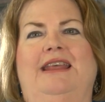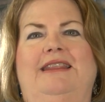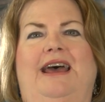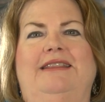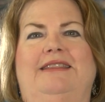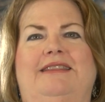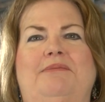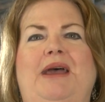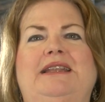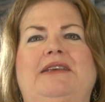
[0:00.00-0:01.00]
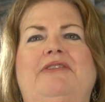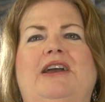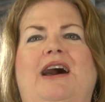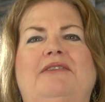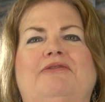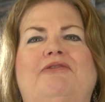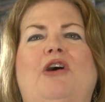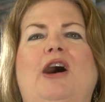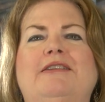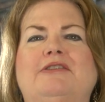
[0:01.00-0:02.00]
that the Magnificat
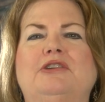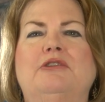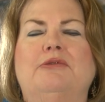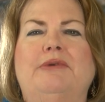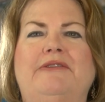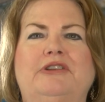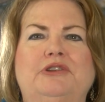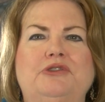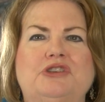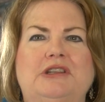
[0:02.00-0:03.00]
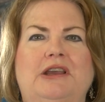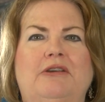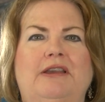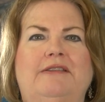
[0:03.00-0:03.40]
fosters revolutionaries